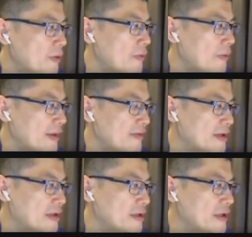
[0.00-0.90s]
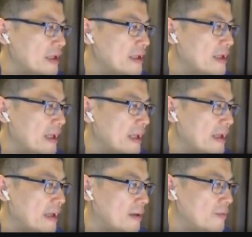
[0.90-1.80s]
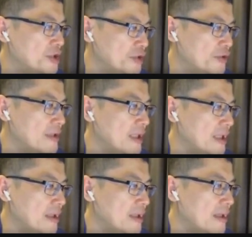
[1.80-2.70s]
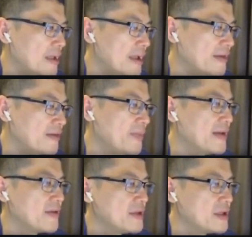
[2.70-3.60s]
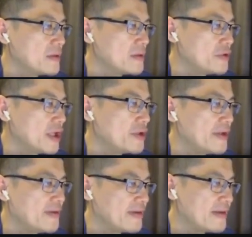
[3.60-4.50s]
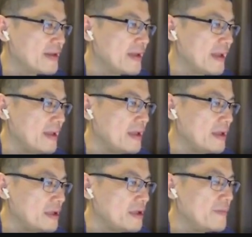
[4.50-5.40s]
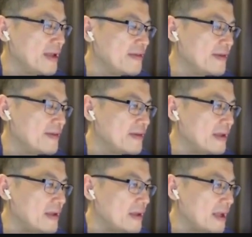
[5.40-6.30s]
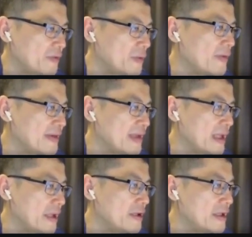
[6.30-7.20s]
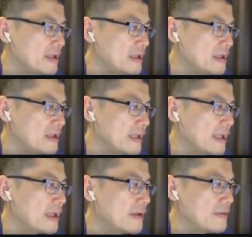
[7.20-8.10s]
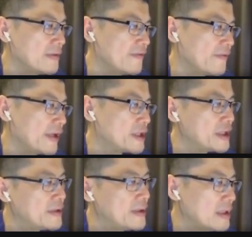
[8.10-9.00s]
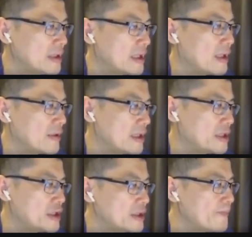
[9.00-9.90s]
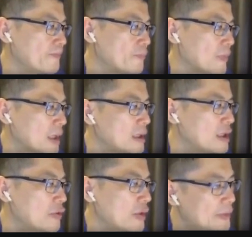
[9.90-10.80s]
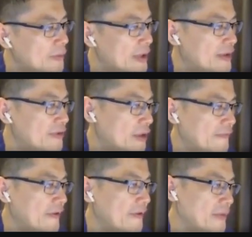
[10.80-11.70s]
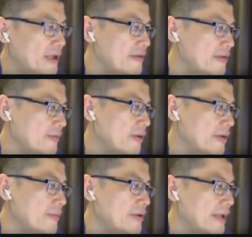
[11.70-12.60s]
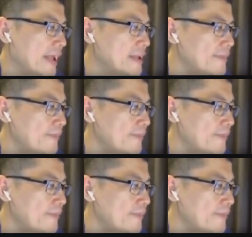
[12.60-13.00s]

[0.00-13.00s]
has a 30-day maturity and is based on a 360-day year basis, as you will see later in the day count fraction in the calculation. The repo rate is 25 basis points per annum.